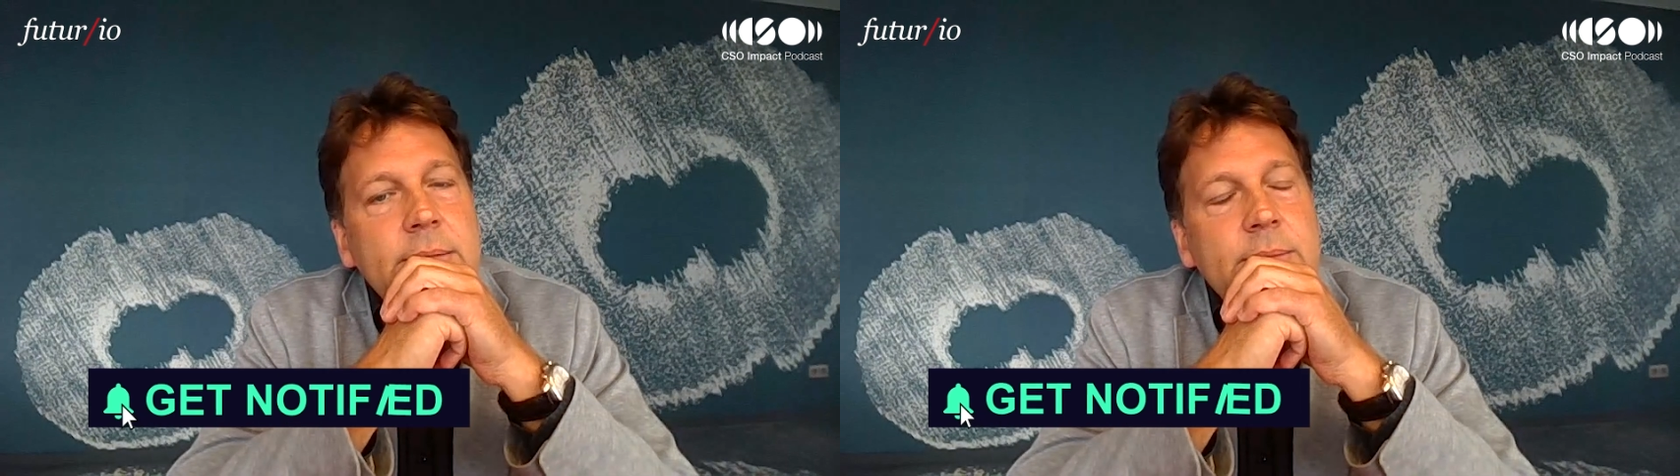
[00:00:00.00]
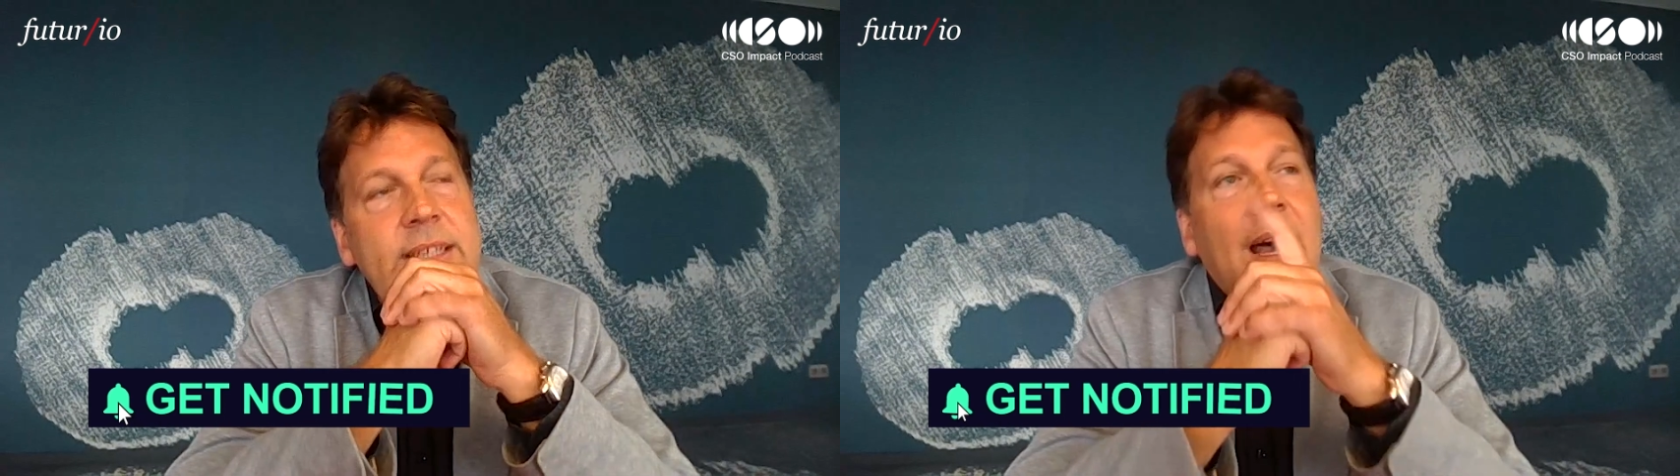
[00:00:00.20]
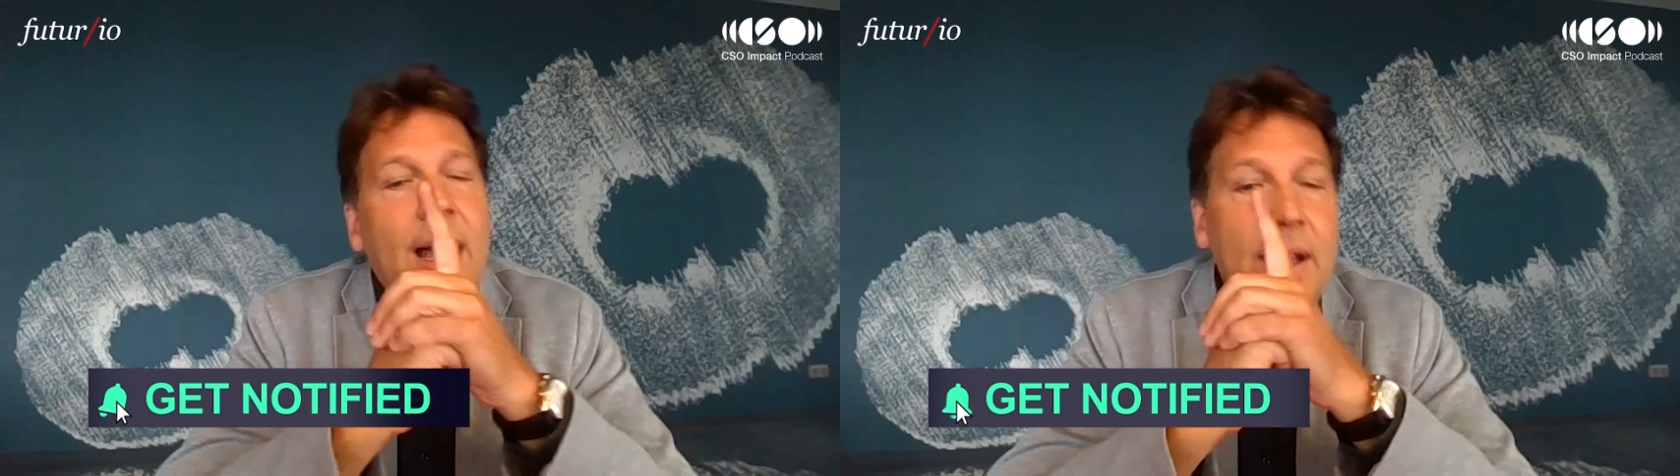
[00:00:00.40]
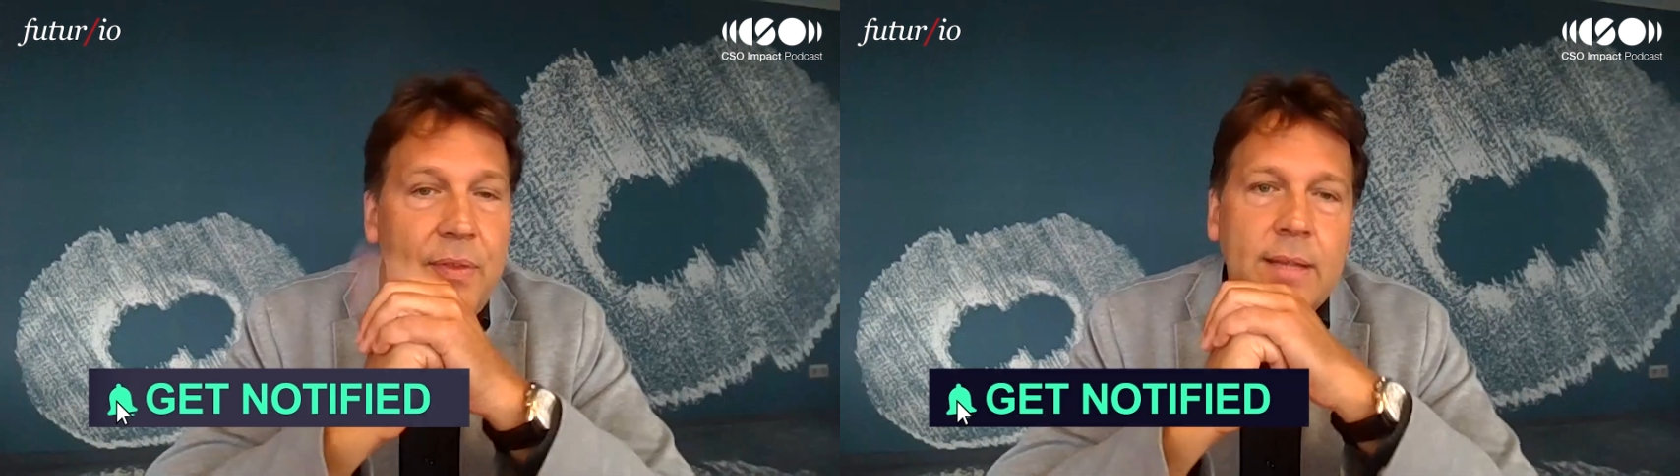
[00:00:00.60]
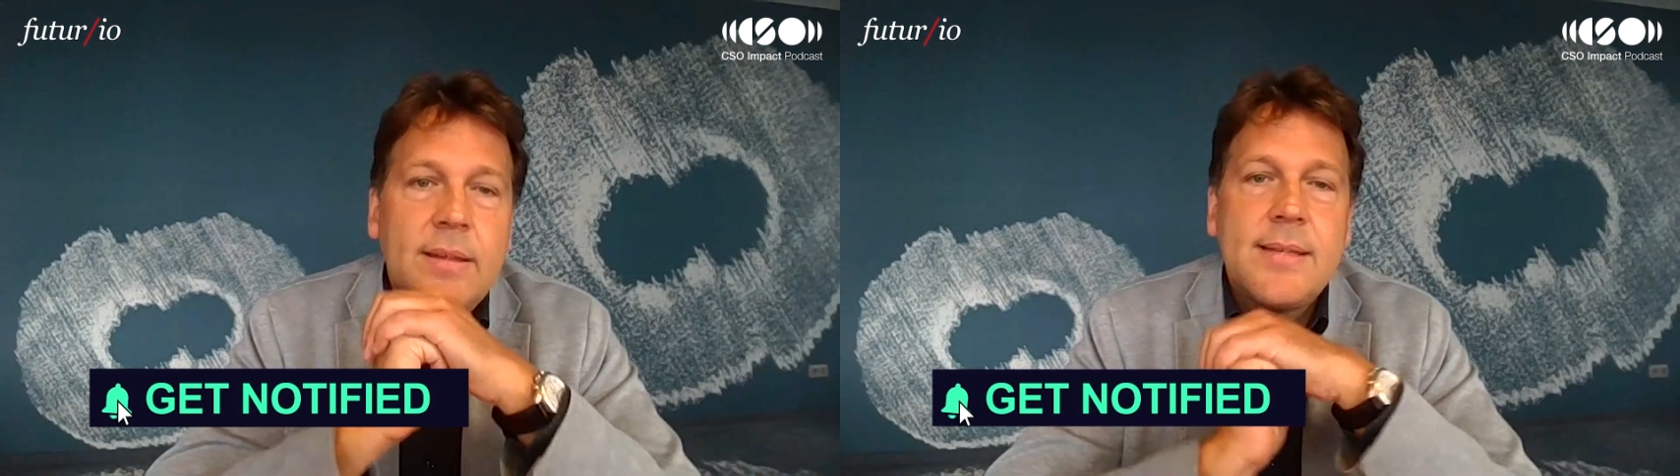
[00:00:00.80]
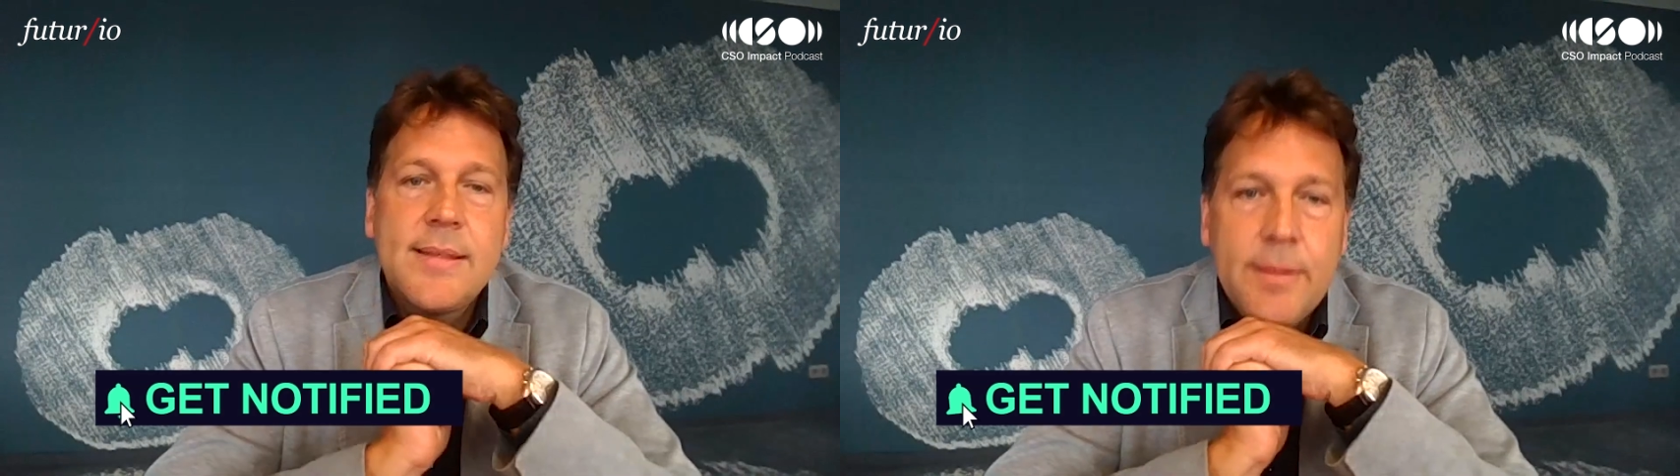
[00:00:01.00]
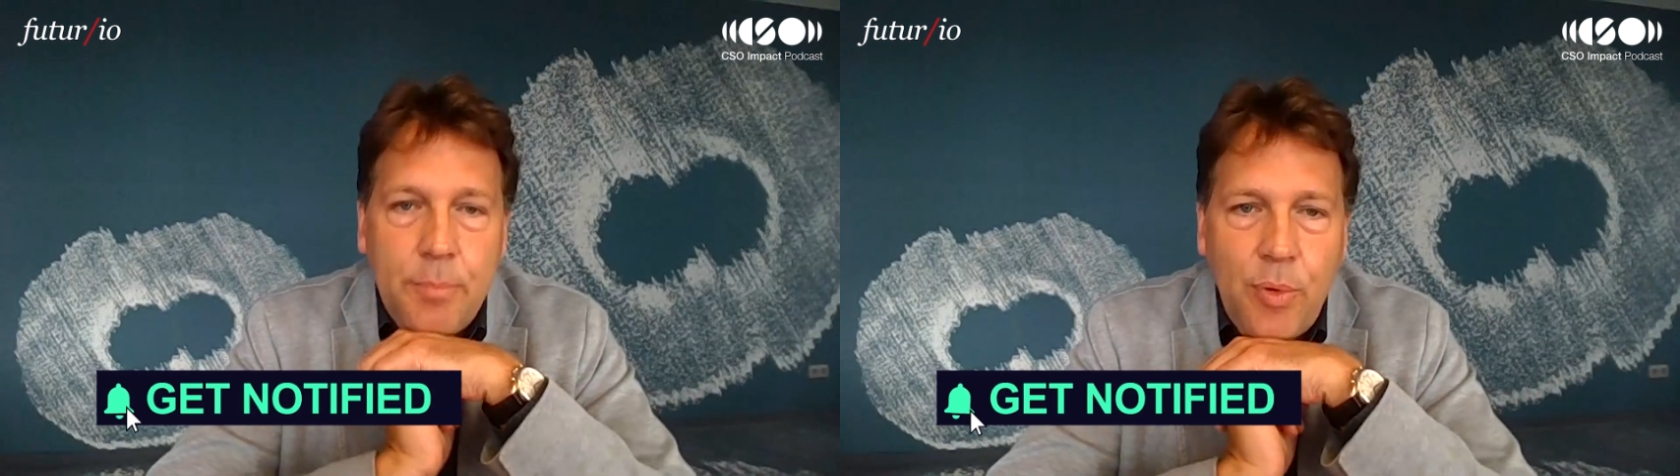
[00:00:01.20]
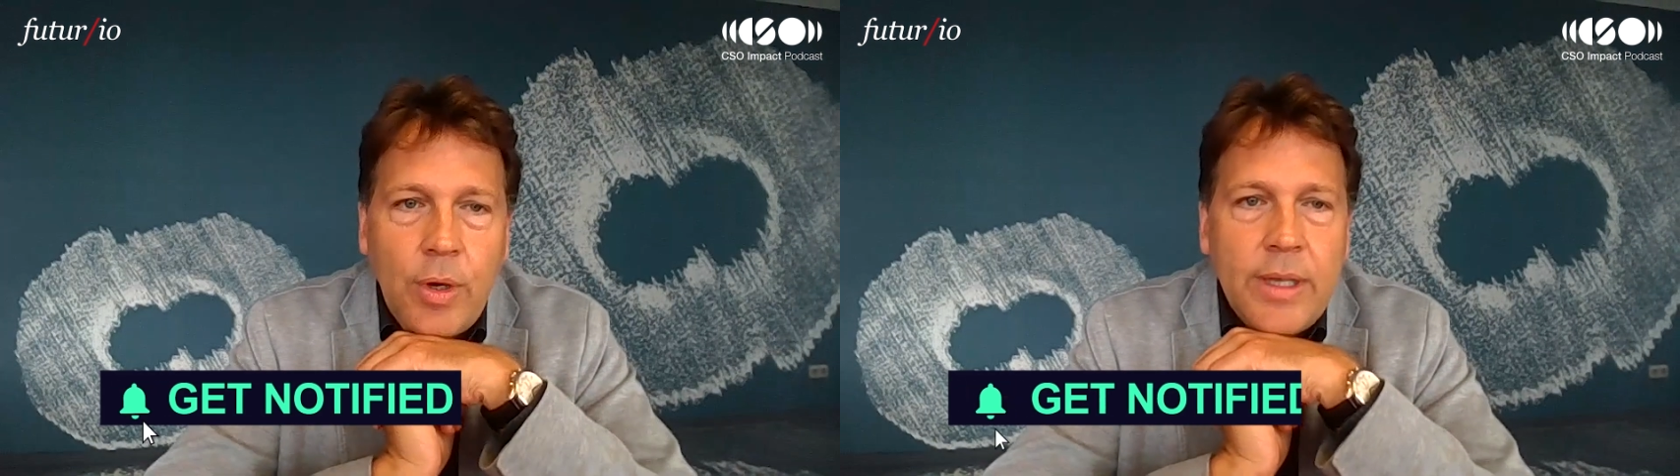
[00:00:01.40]
but I think this is a
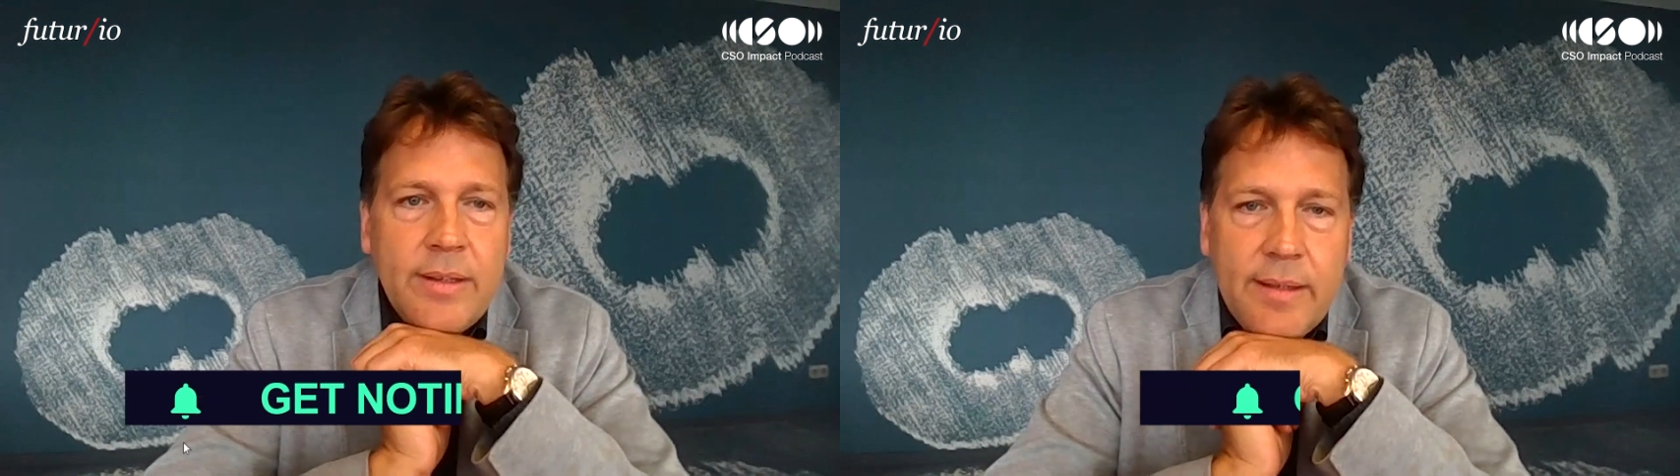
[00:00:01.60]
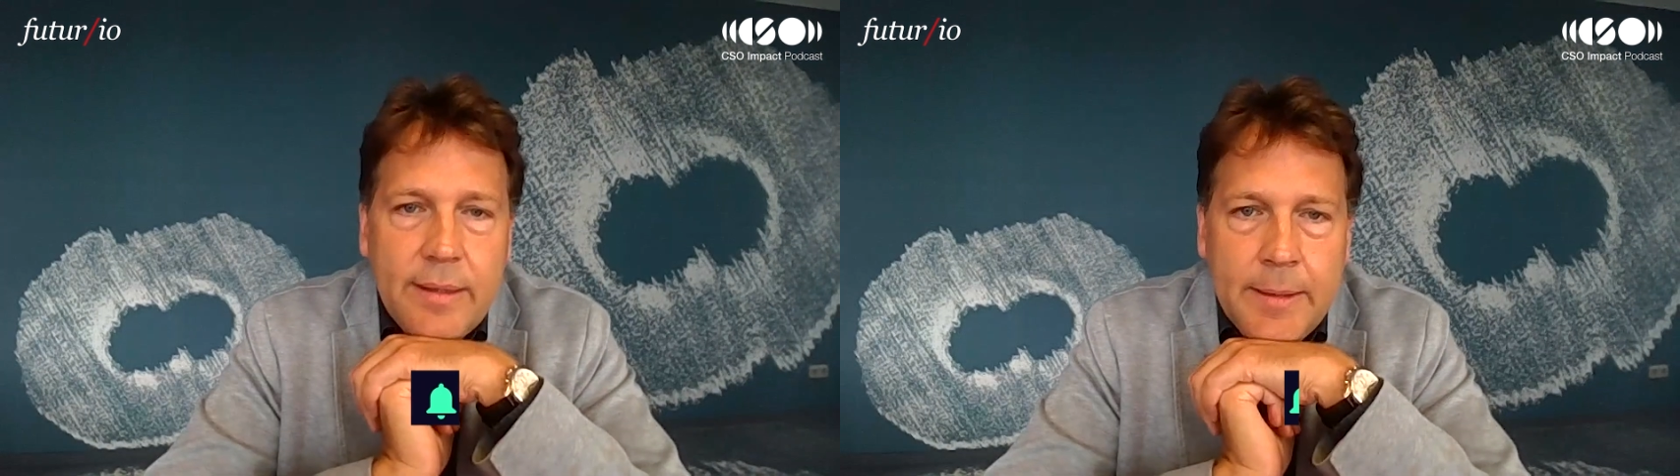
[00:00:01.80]
point